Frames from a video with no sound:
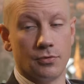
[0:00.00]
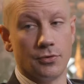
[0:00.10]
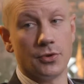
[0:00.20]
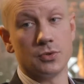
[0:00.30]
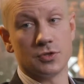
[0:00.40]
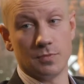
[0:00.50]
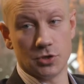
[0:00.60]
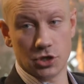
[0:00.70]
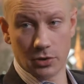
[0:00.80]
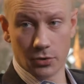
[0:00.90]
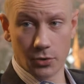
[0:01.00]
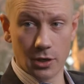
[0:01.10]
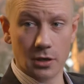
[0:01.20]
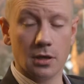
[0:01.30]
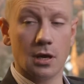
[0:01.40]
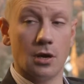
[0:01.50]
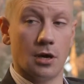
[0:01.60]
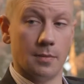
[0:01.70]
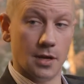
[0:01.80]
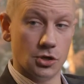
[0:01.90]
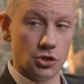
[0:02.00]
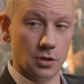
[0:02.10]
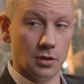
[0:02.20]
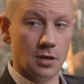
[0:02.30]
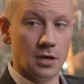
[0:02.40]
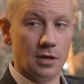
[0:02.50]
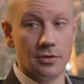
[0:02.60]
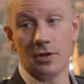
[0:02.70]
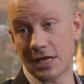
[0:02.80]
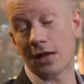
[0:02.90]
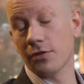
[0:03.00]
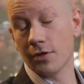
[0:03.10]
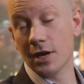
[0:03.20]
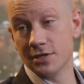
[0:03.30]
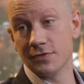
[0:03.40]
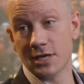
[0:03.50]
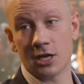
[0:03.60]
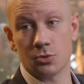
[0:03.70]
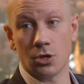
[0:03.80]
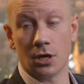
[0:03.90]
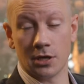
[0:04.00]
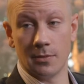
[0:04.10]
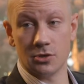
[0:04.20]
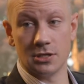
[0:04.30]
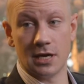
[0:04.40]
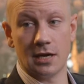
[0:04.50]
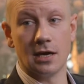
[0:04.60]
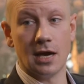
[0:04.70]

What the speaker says: through the use of machine learning and automation, exactly the kinds of attacks we're talking about today.